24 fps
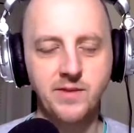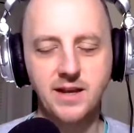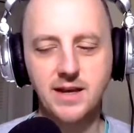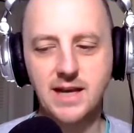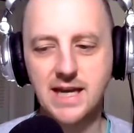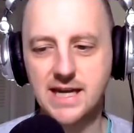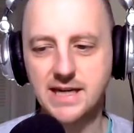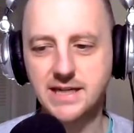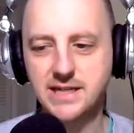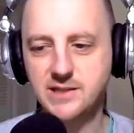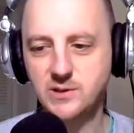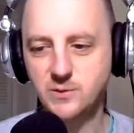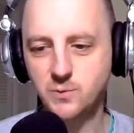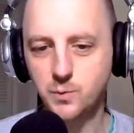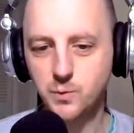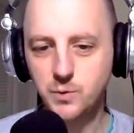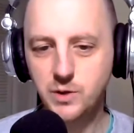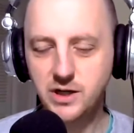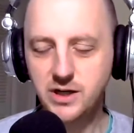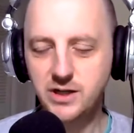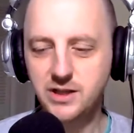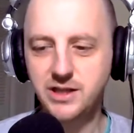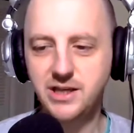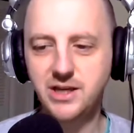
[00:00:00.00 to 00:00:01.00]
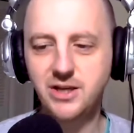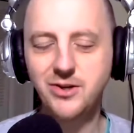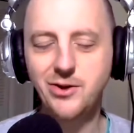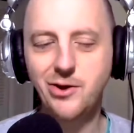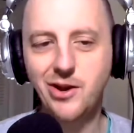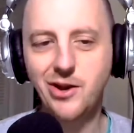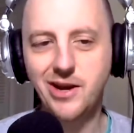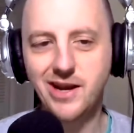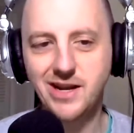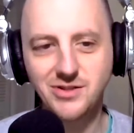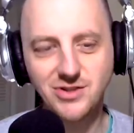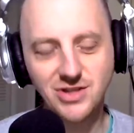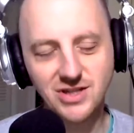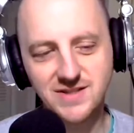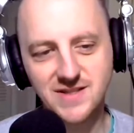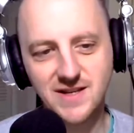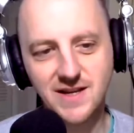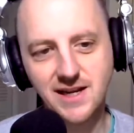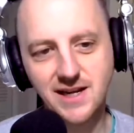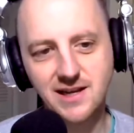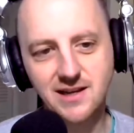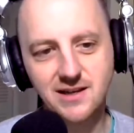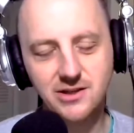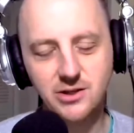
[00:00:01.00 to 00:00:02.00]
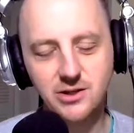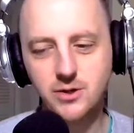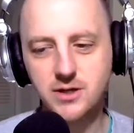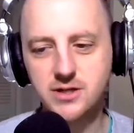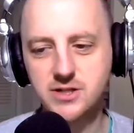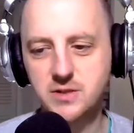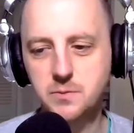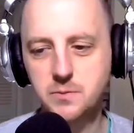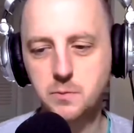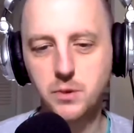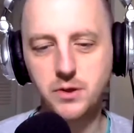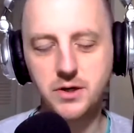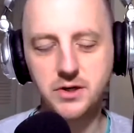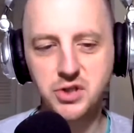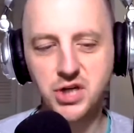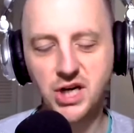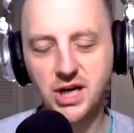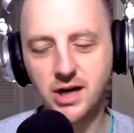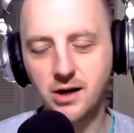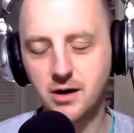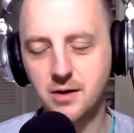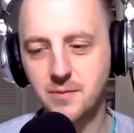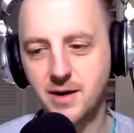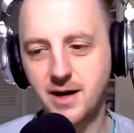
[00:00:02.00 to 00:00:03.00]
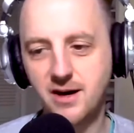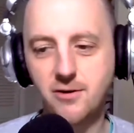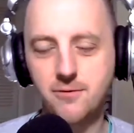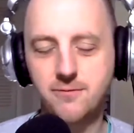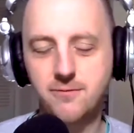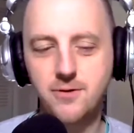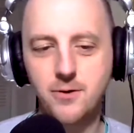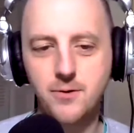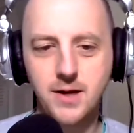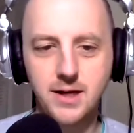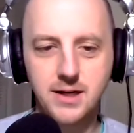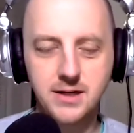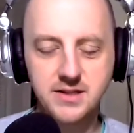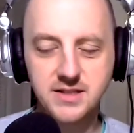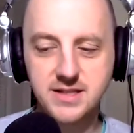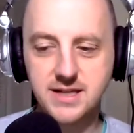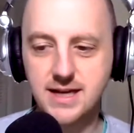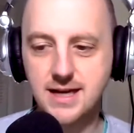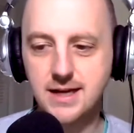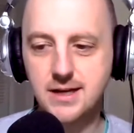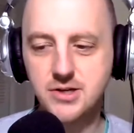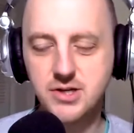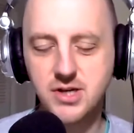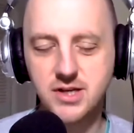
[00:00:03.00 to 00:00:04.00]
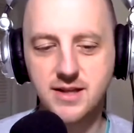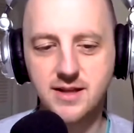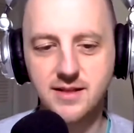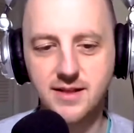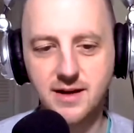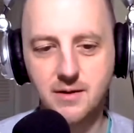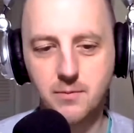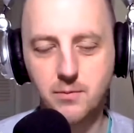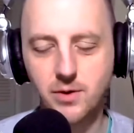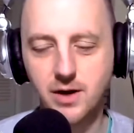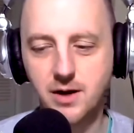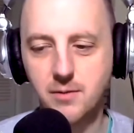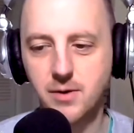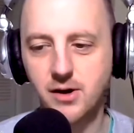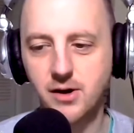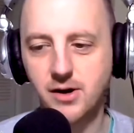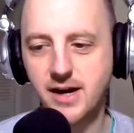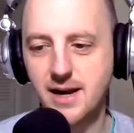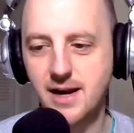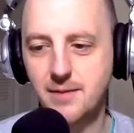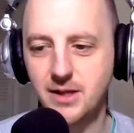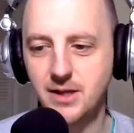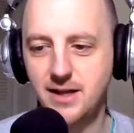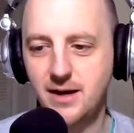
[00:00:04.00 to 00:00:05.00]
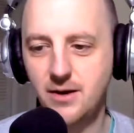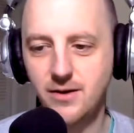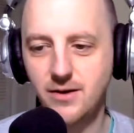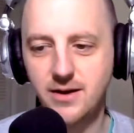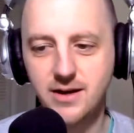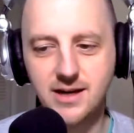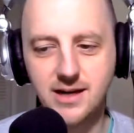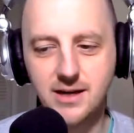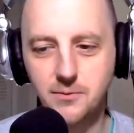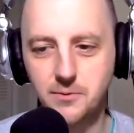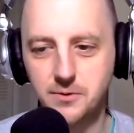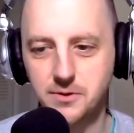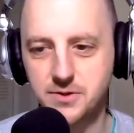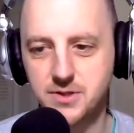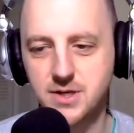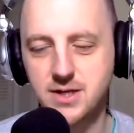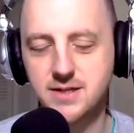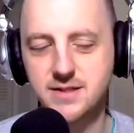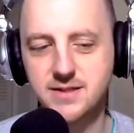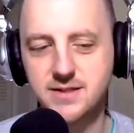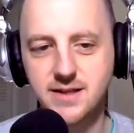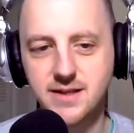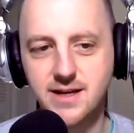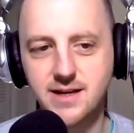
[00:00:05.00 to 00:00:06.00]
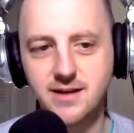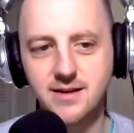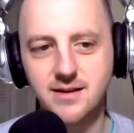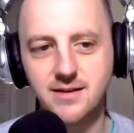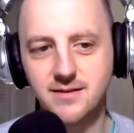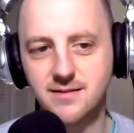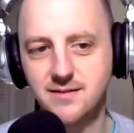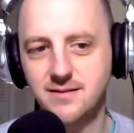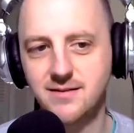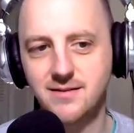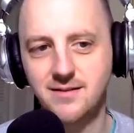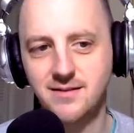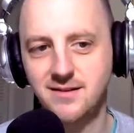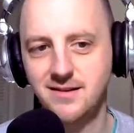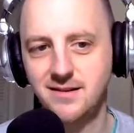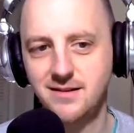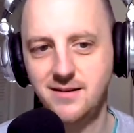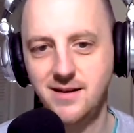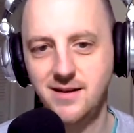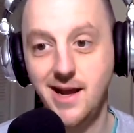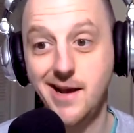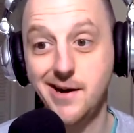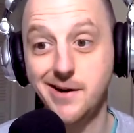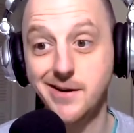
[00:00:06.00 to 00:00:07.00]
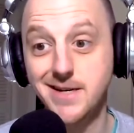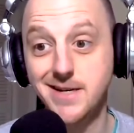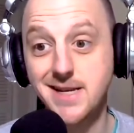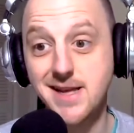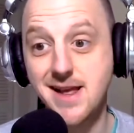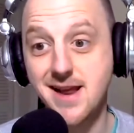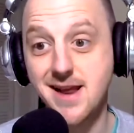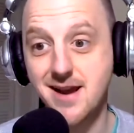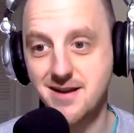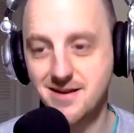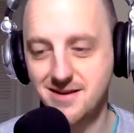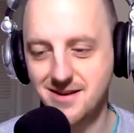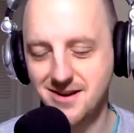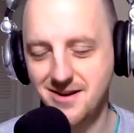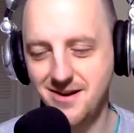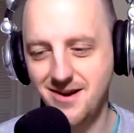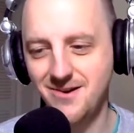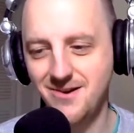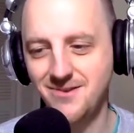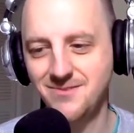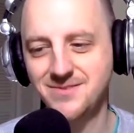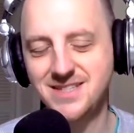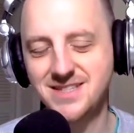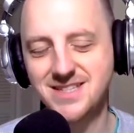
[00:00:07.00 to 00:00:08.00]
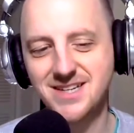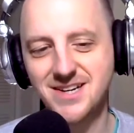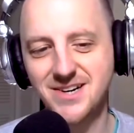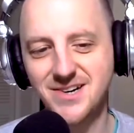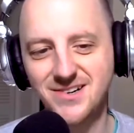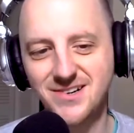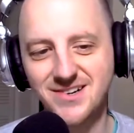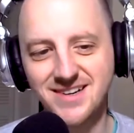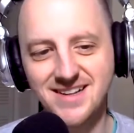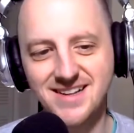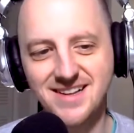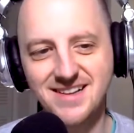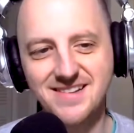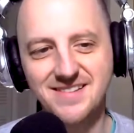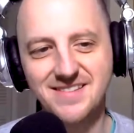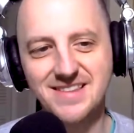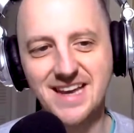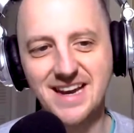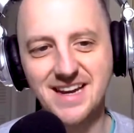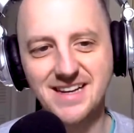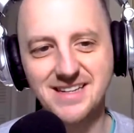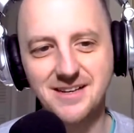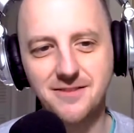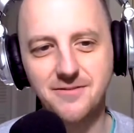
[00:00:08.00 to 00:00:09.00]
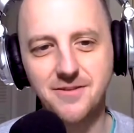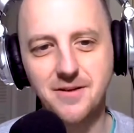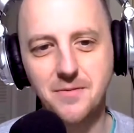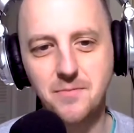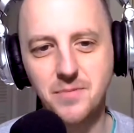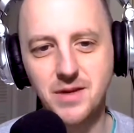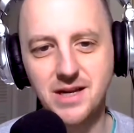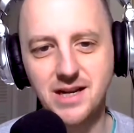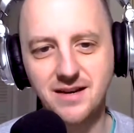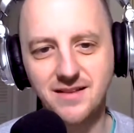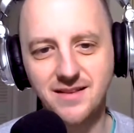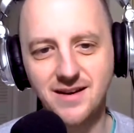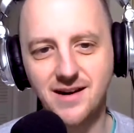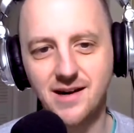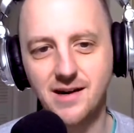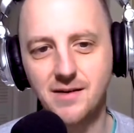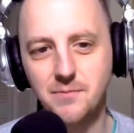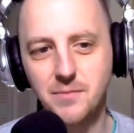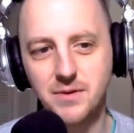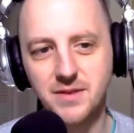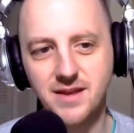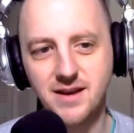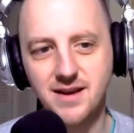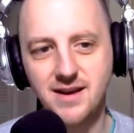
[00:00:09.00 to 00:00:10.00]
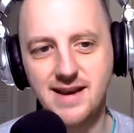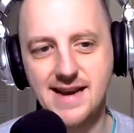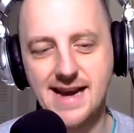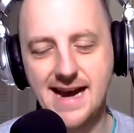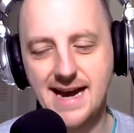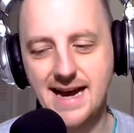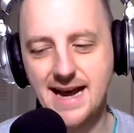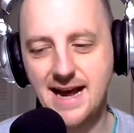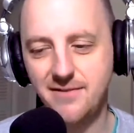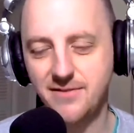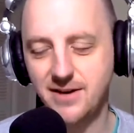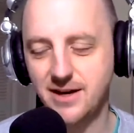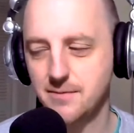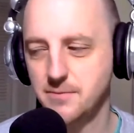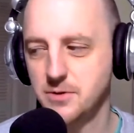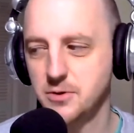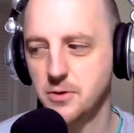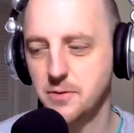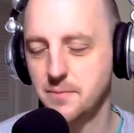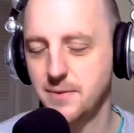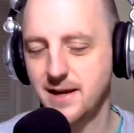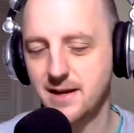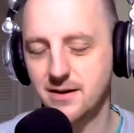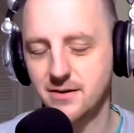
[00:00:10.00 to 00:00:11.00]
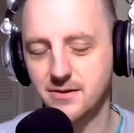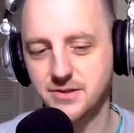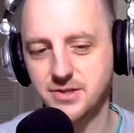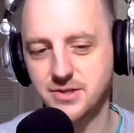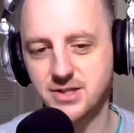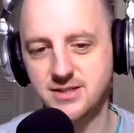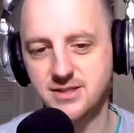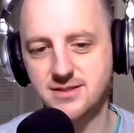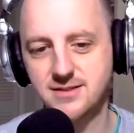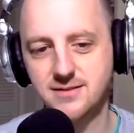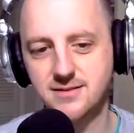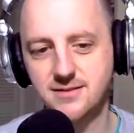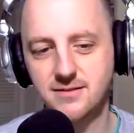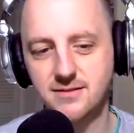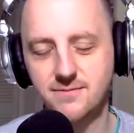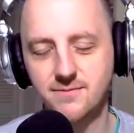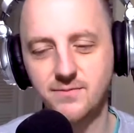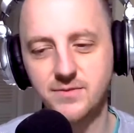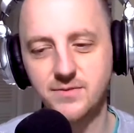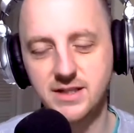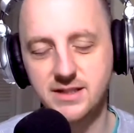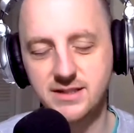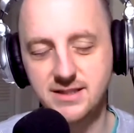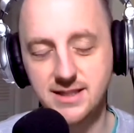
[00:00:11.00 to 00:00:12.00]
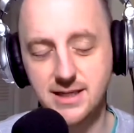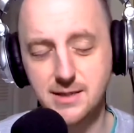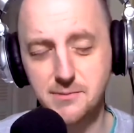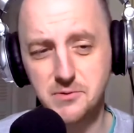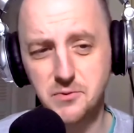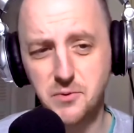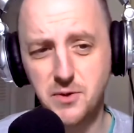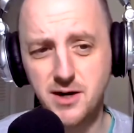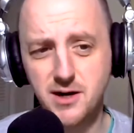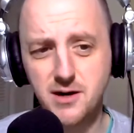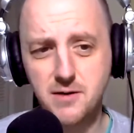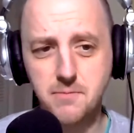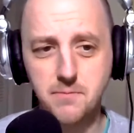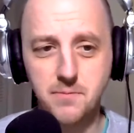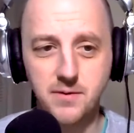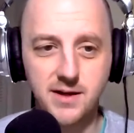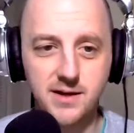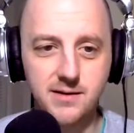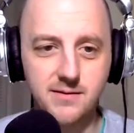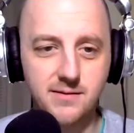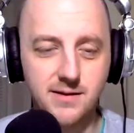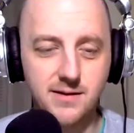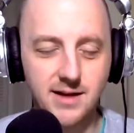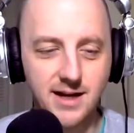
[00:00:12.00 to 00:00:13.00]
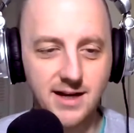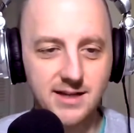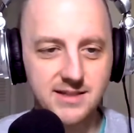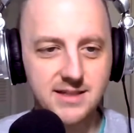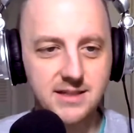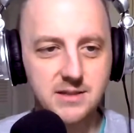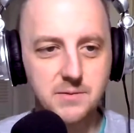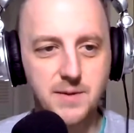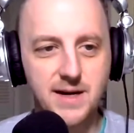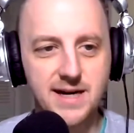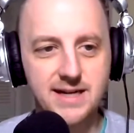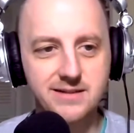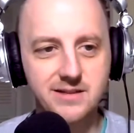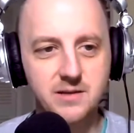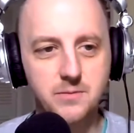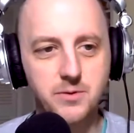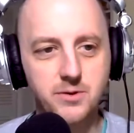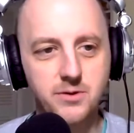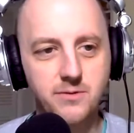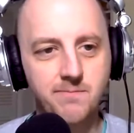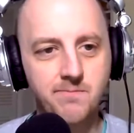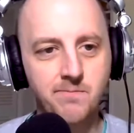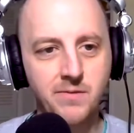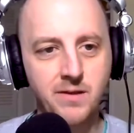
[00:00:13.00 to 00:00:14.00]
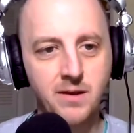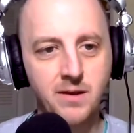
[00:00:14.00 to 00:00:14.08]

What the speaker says: And he's really good at just like, you can just put a chair and a microphone on a stage and then like bring Mark Hamill out and he will just like entertain, you know? So the idea of him being there, but then not having him do a panel just, it seems weird, but I guess it's possible.